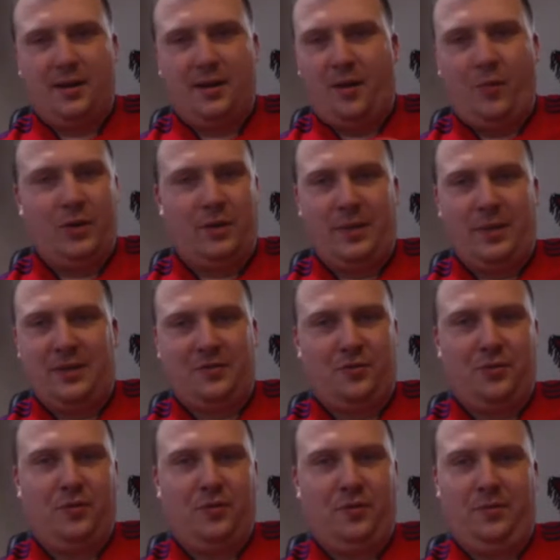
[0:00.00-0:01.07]
I want the best of
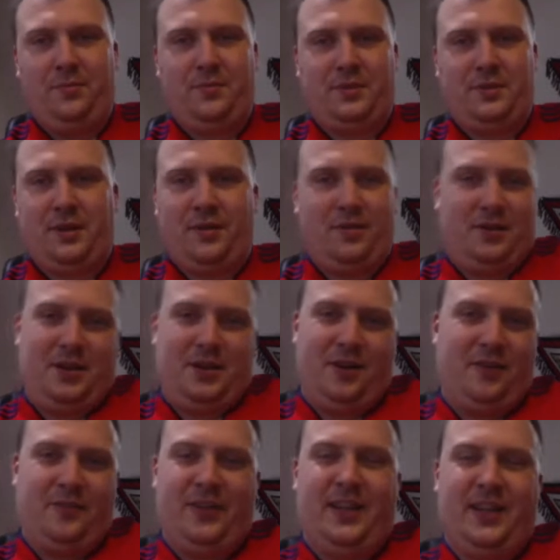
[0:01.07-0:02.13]
all of them. So they
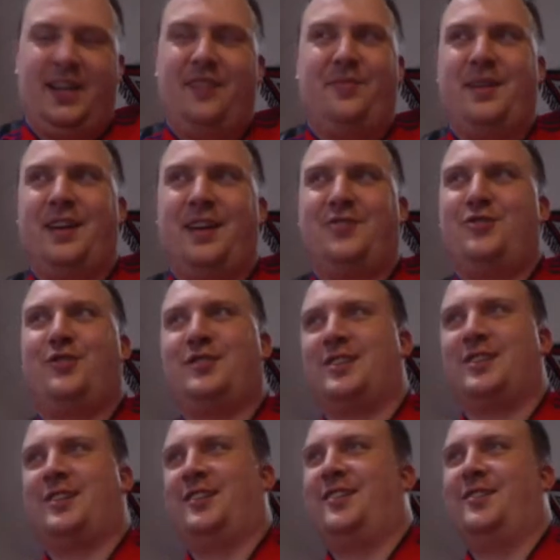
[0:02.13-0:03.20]
can't really give me that choice. I
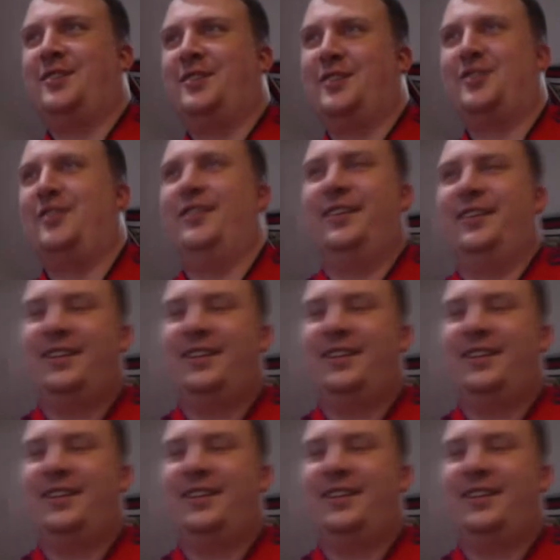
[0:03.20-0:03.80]
can't decide.